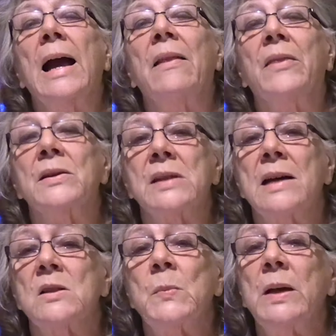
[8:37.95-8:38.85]
And this
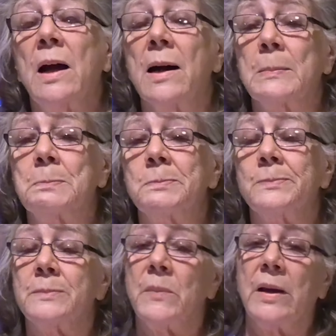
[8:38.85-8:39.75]
has become
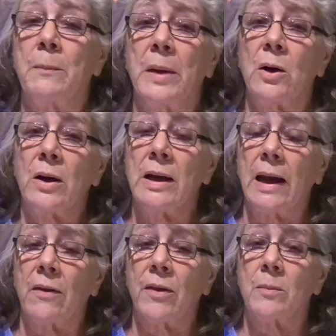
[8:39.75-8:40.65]
the American
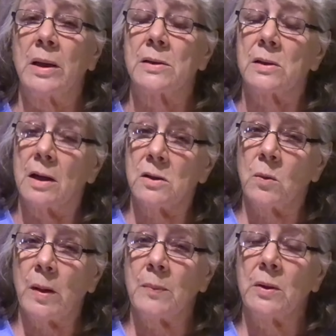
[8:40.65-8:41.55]
anthem. It's not
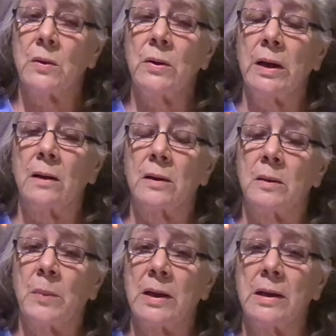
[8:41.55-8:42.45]
so popular in
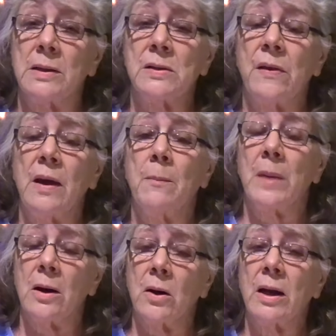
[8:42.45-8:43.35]
England, but it is the
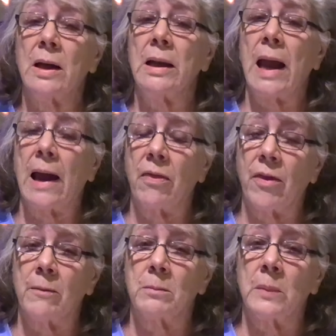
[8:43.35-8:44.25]
American
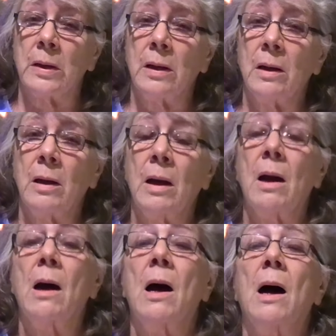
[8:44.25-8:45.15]
anthem
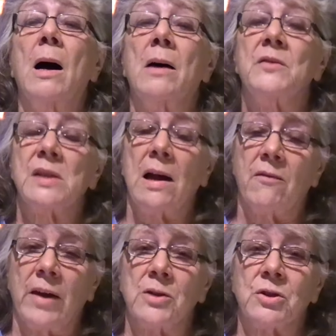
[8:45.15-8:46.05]
of
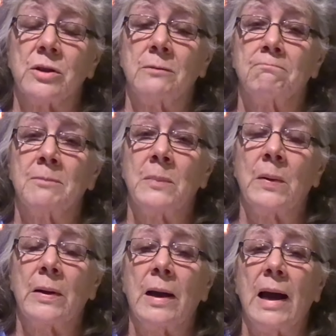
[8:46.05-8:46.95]
salvation.
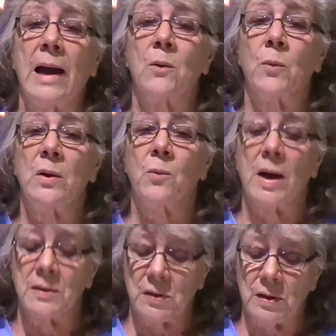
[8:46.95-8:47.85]
And we
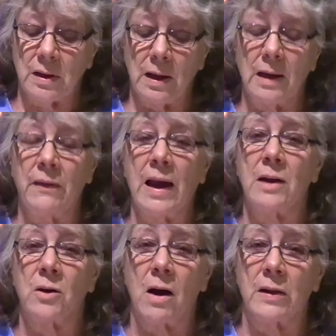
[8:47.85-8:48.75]
rest in
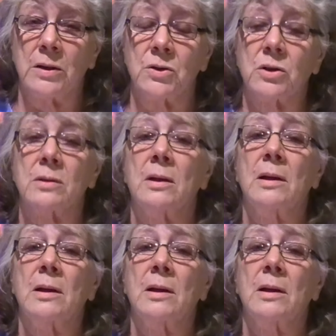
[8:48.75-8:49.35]
that knowledge.